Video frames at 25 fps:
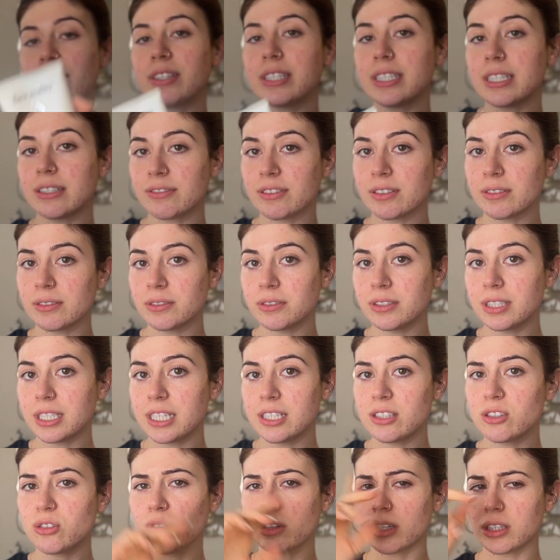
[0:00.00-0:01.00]
different
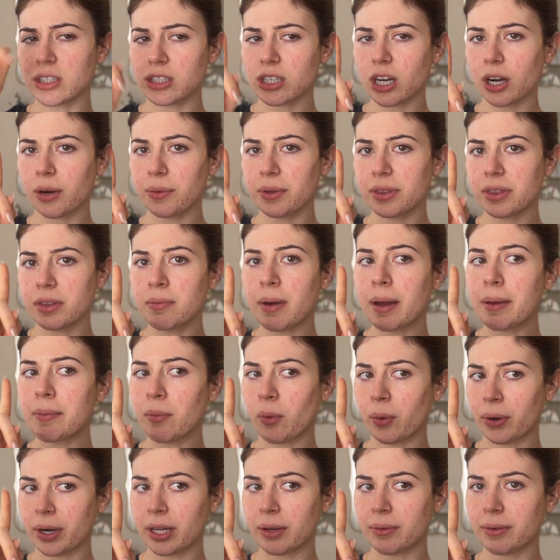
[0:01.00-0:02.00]
routine, so let's start with my
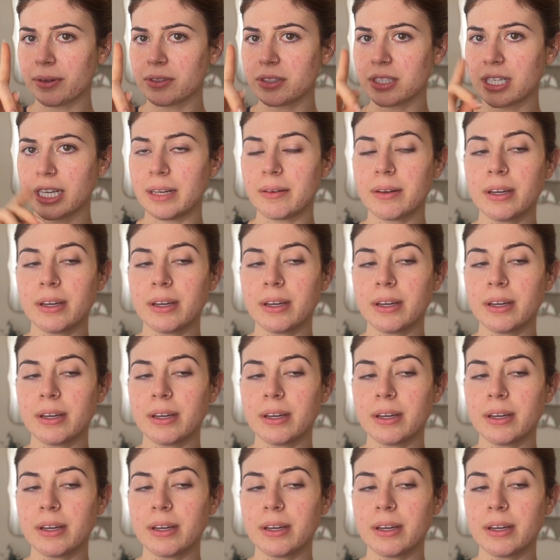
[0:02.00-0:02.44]
morning routine.